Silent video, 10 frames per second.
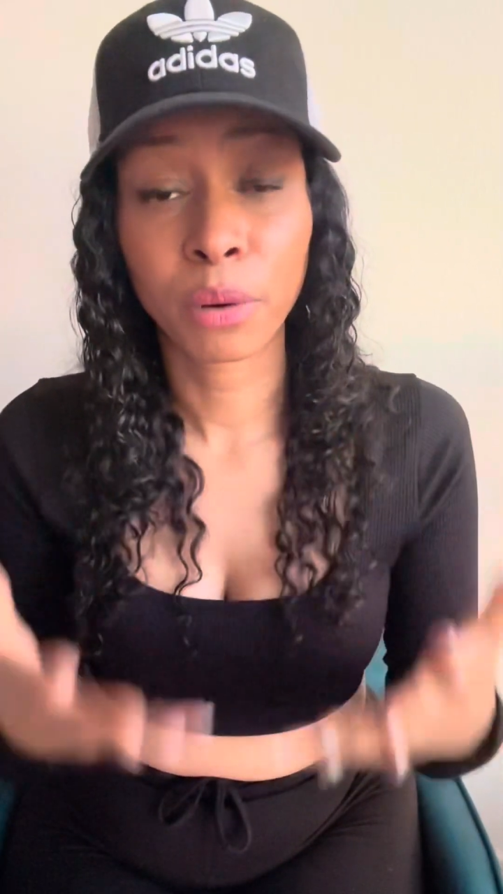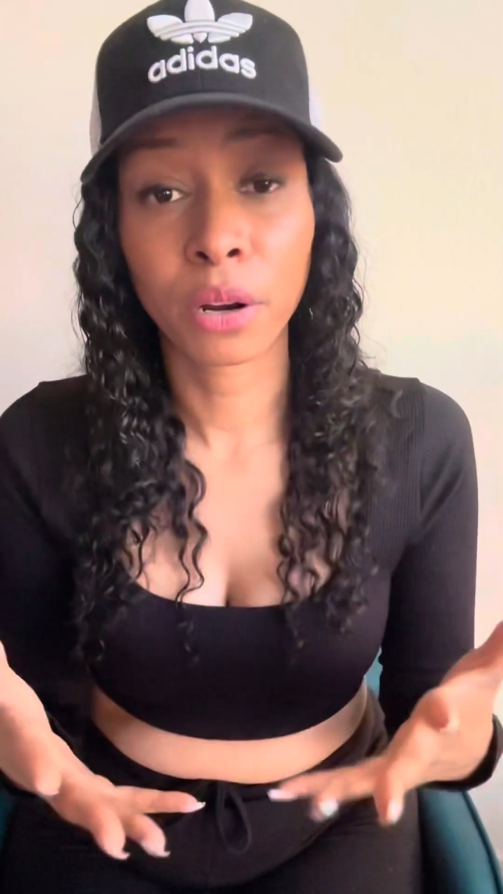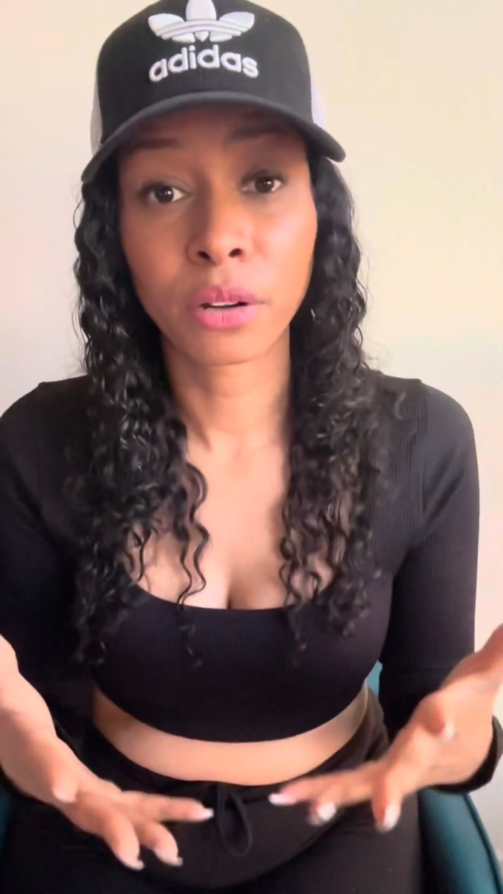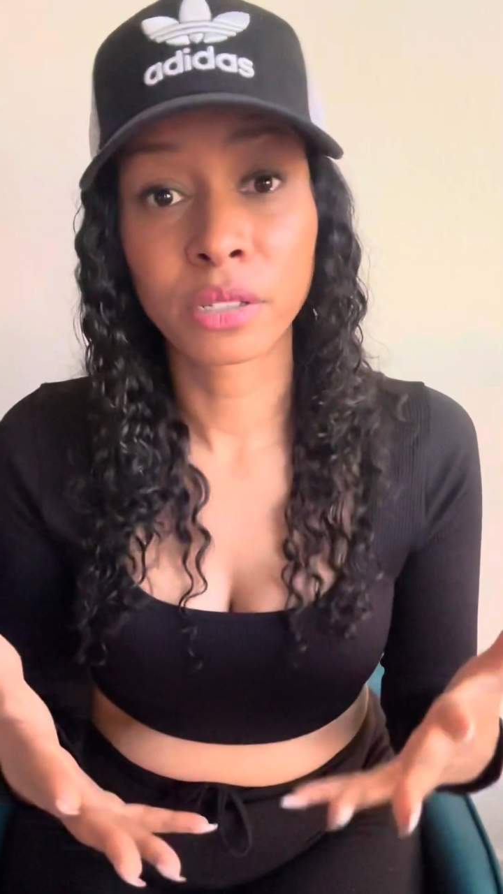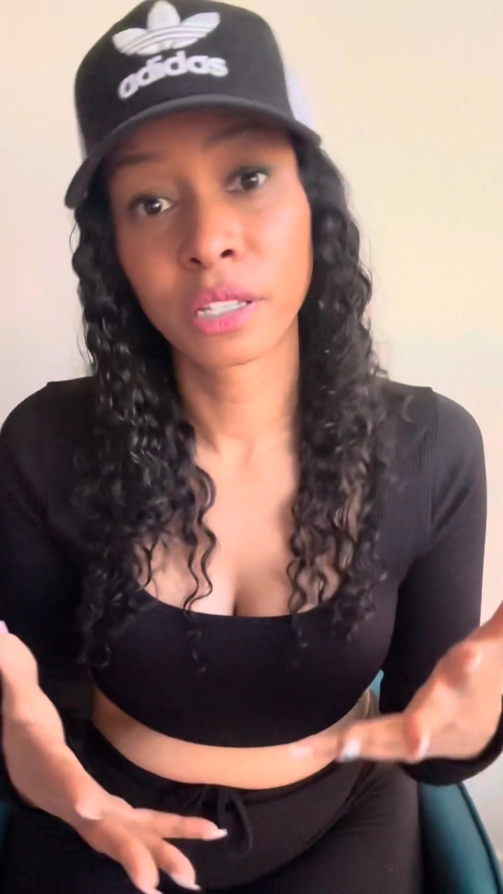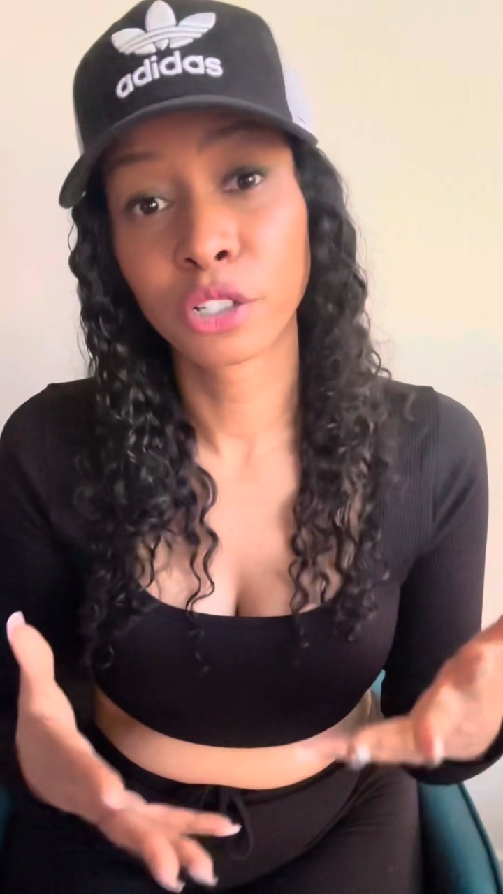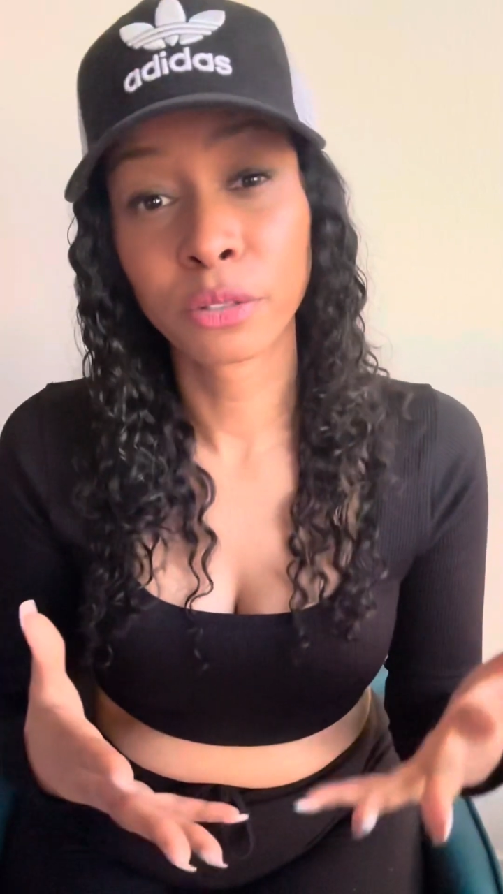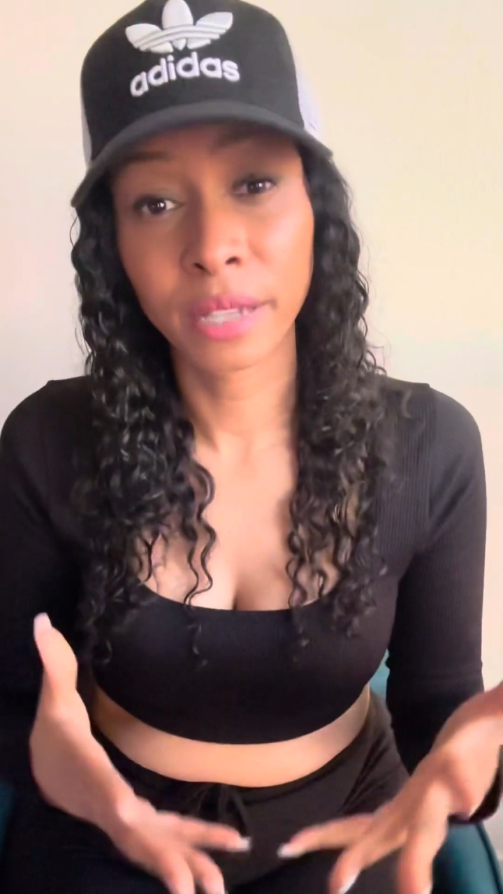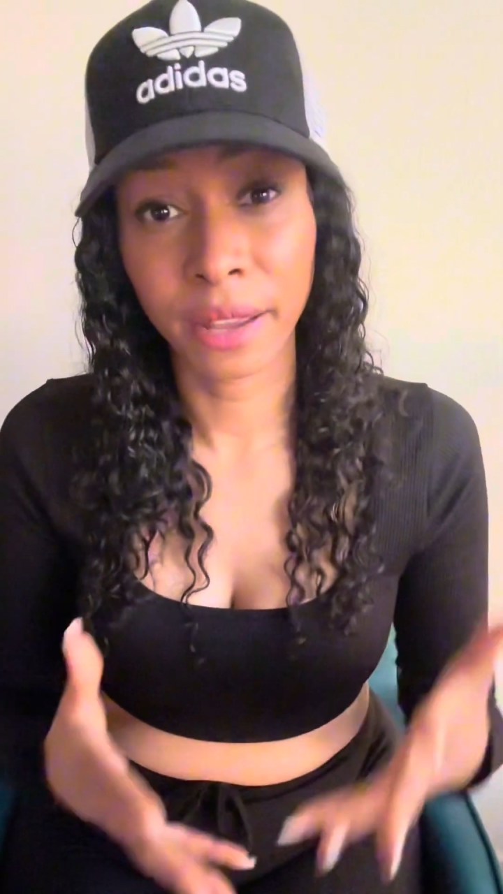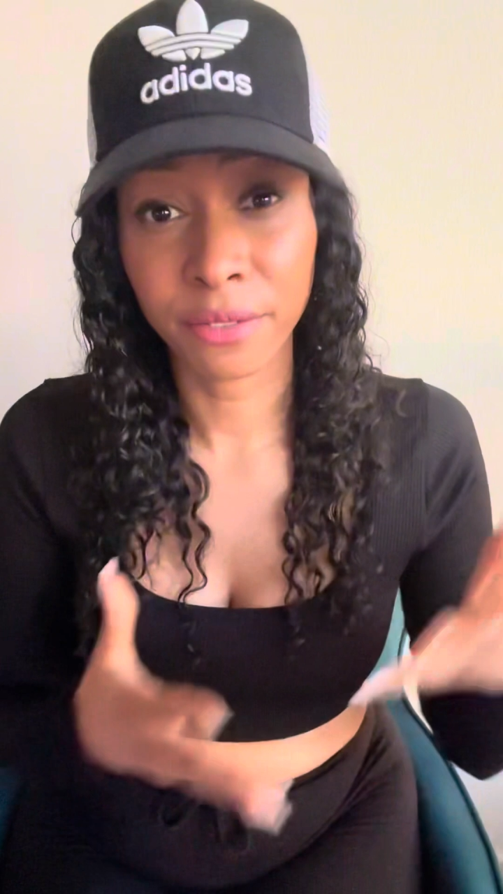perks that
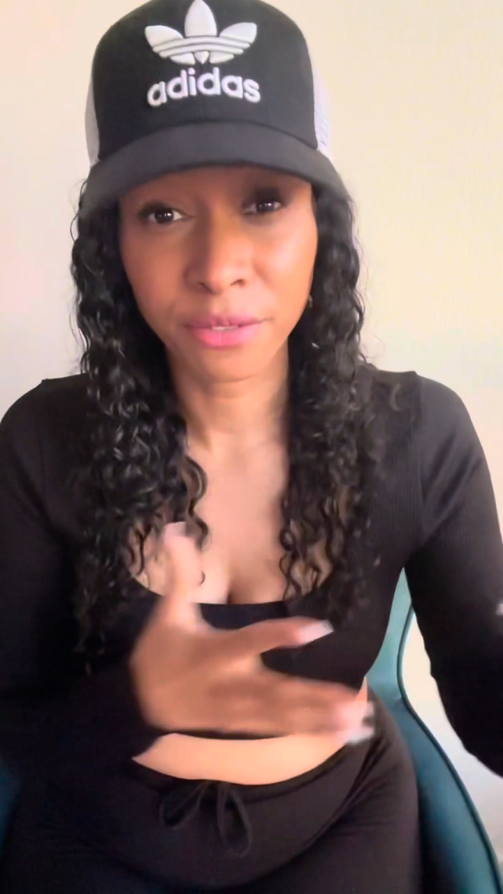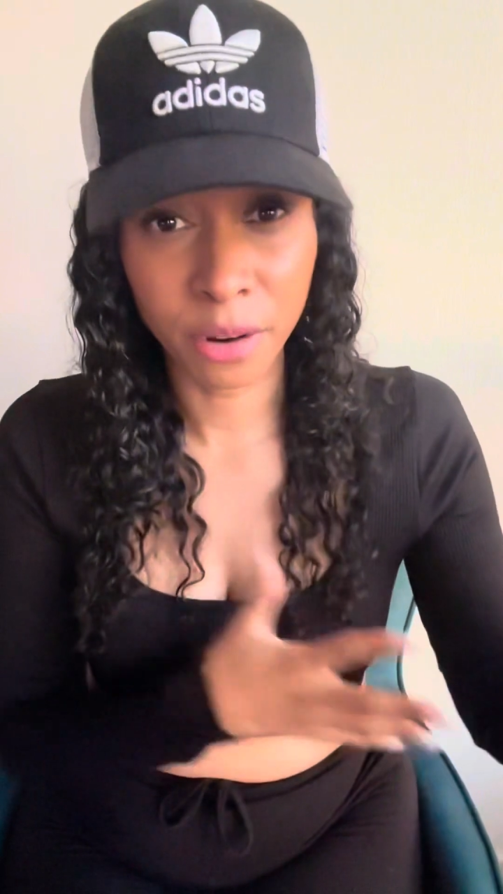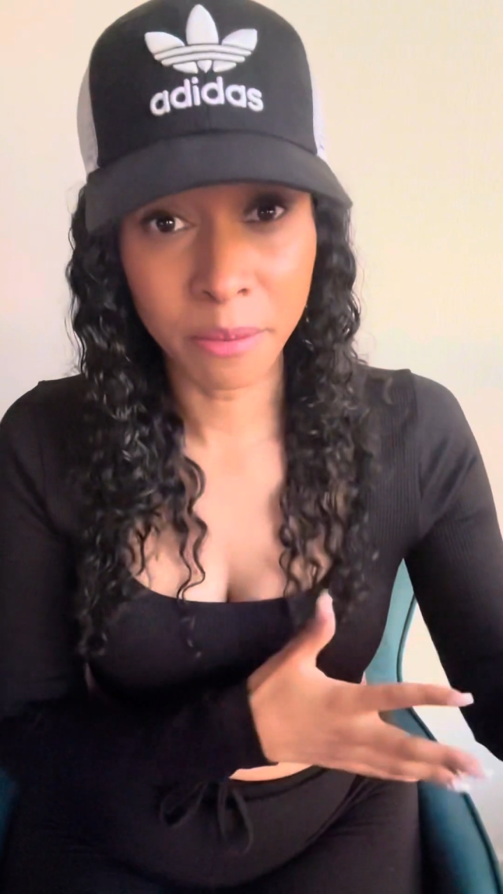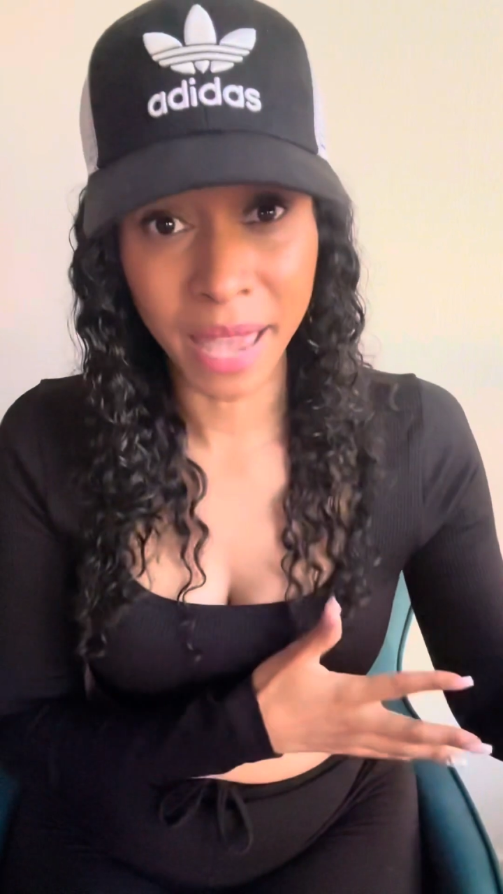you'll get from